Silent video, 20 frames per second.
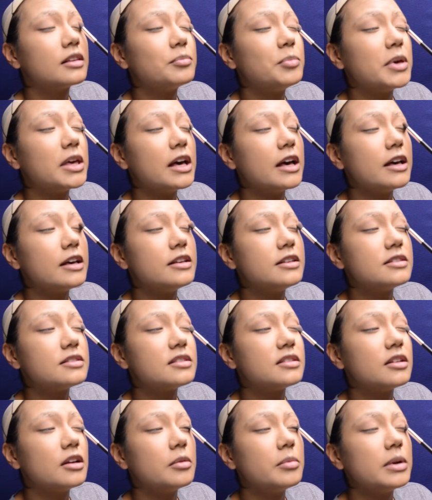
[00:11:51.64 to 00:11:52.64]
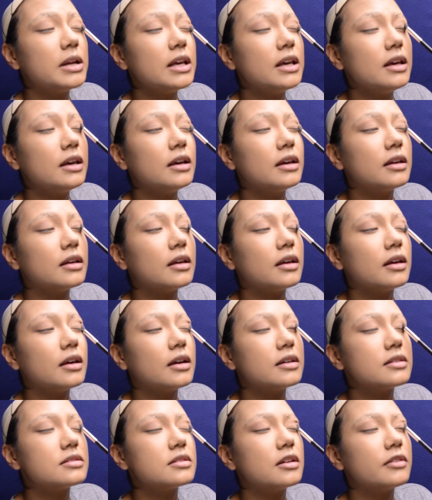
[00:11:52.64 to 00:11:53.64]
because nobody
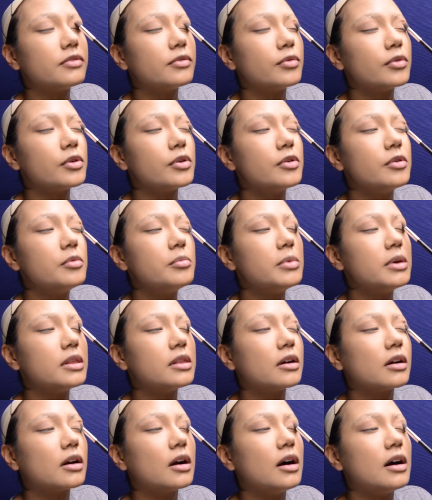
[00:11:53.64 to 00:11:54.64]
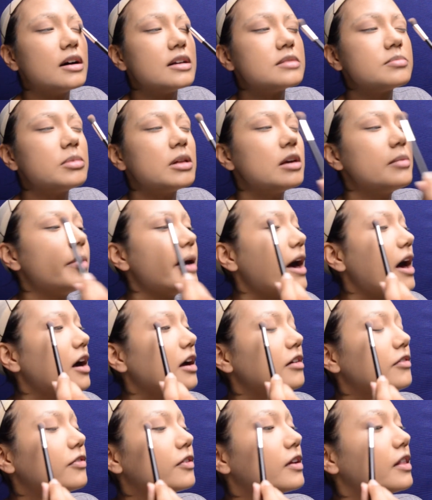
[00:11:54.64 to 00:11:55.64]
has enough room in their cosplay
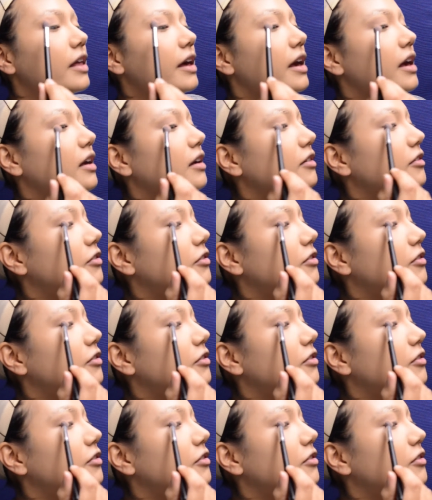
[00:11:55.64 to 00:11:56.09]
bag for like